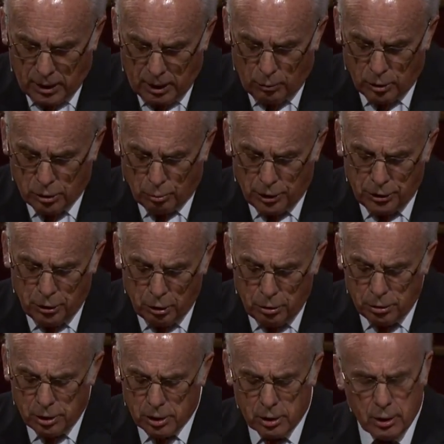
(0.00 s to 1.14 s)
He was
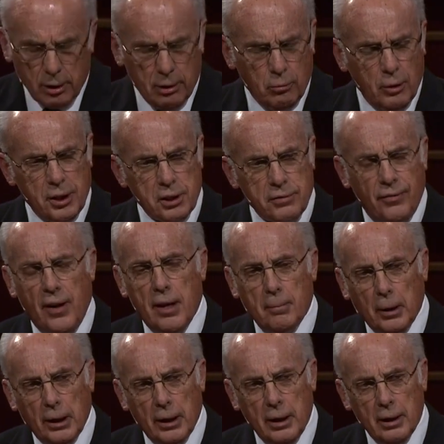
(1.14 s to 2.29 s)
reduced with his
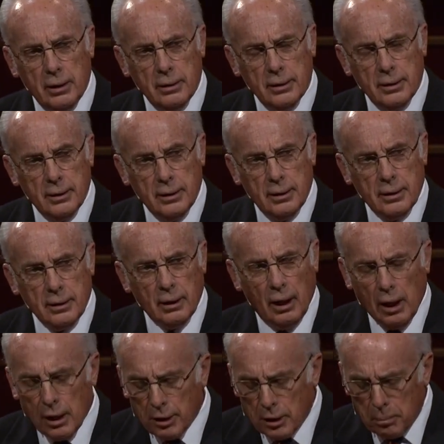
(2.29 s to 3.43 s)
family to
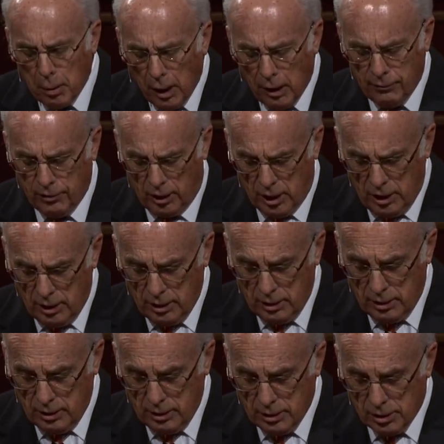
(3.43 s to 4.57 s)
utter poverty
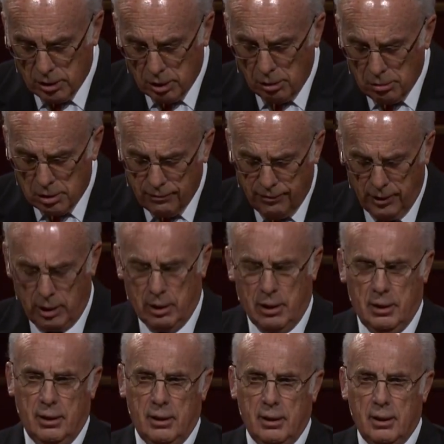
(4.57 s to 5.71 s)
so
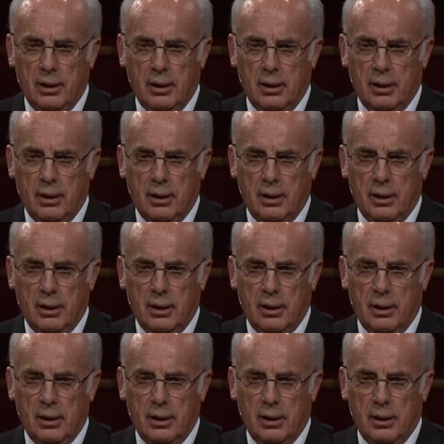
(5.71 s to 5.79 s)
severe